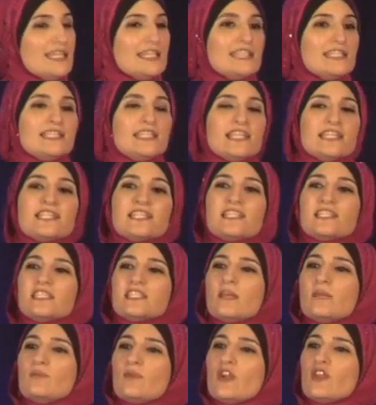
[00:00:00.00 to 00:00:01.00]
See, sisters
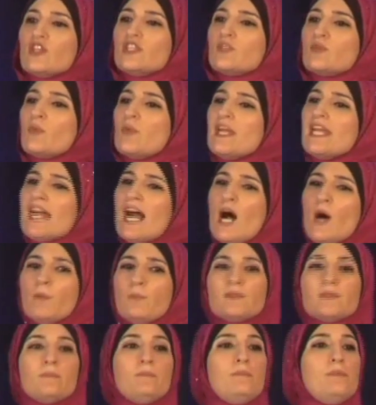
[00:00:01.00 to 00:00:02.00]
and brothers, we
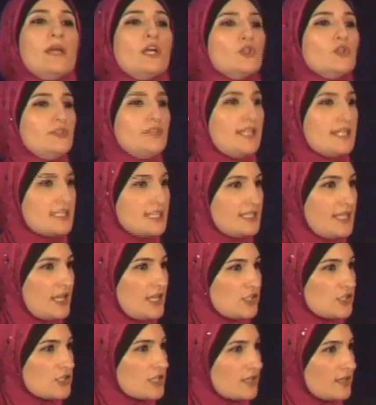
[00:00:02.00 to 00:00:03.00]
helped build this
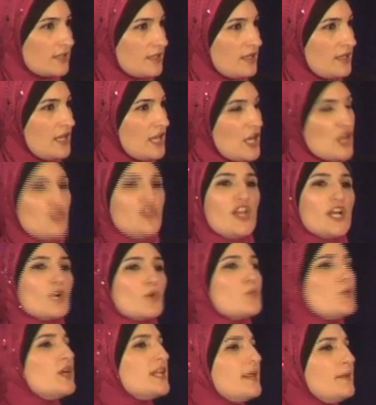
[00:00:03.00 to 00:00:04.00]
nation. There
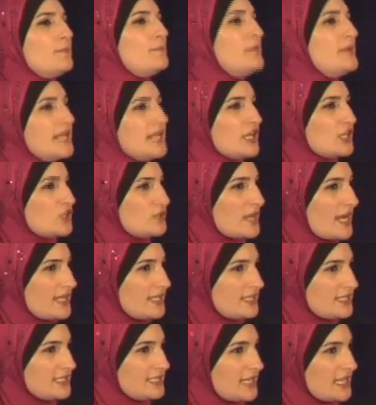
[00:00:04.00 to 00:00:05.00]
wouldn't be a
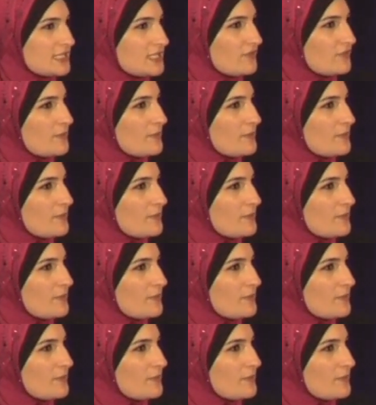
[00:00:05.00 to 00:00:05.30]
United States of